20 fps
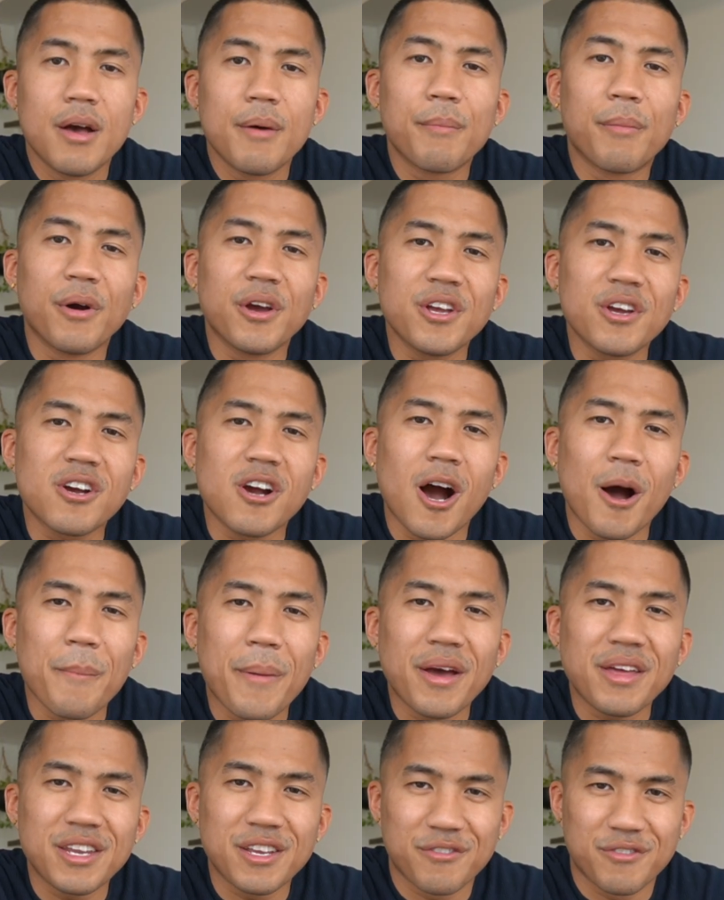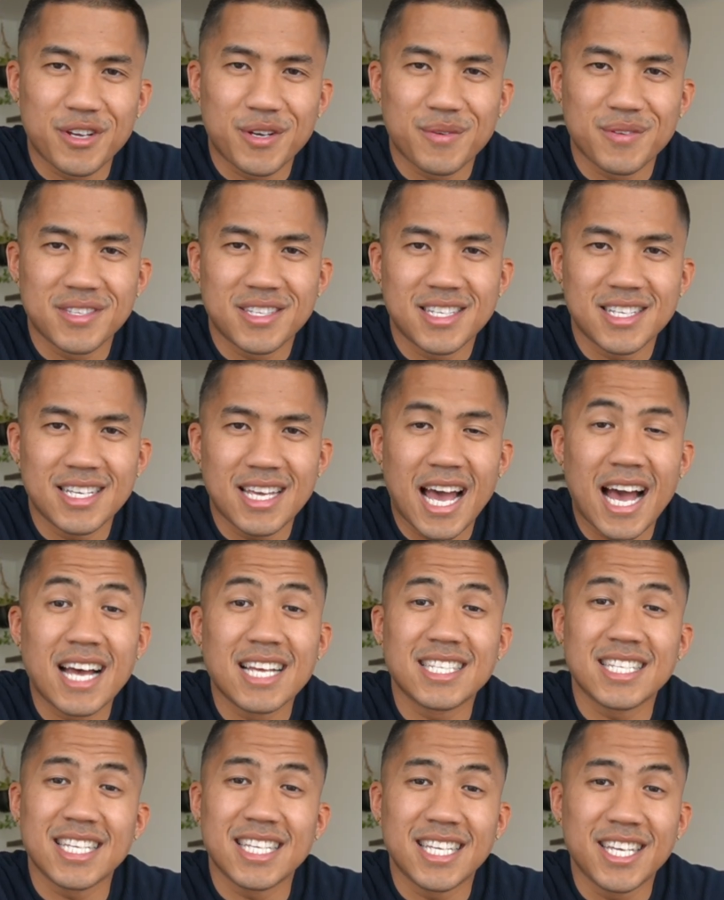Put your compounding frequency
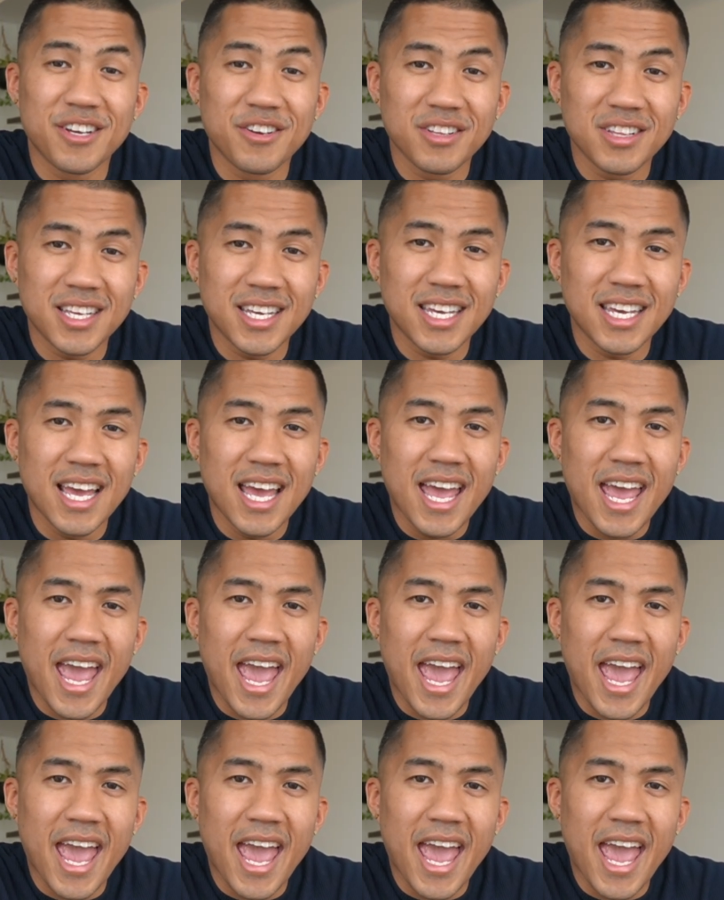as yearly,